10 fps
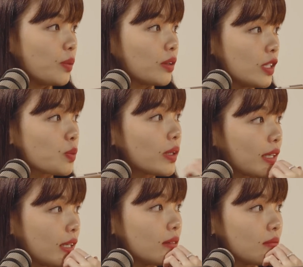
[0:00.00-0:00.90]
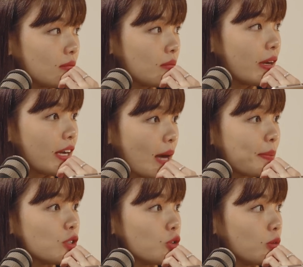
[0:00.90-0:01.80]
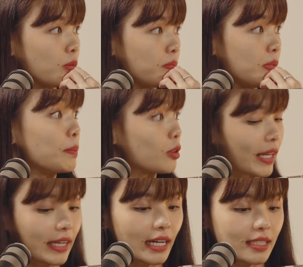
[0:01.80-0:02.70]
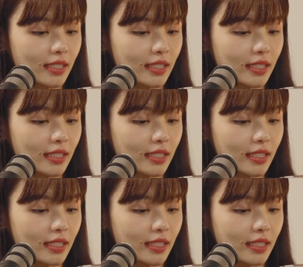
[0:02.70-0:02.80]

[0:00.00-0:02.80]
Well, this one I think may happen to people like us.